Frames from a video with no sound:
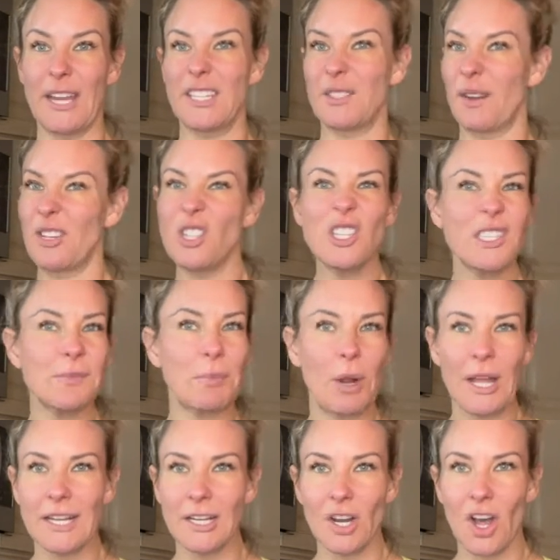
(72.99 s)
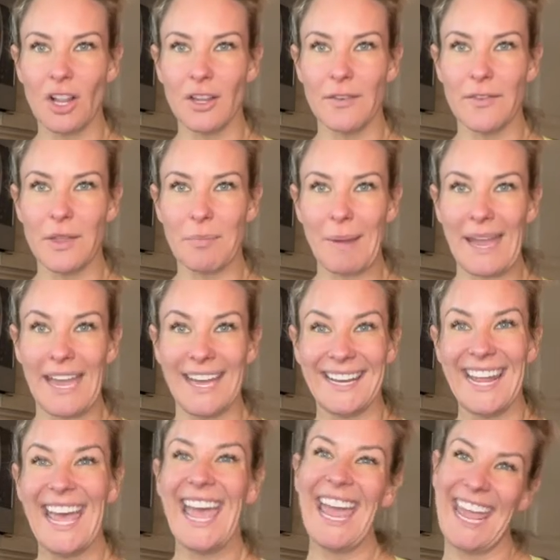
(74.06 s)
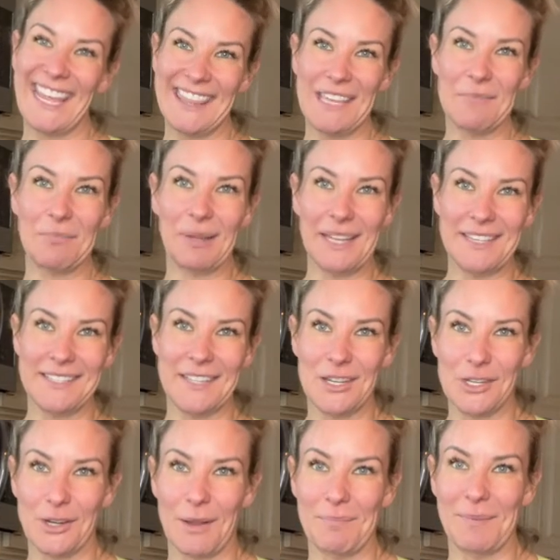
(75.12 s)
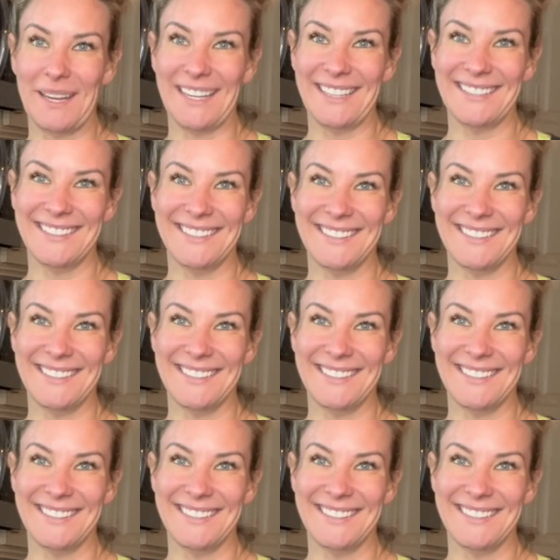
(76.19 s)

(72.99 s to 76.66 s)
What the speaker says: So I just sprayed it all over the pan and then placed the shrimp in.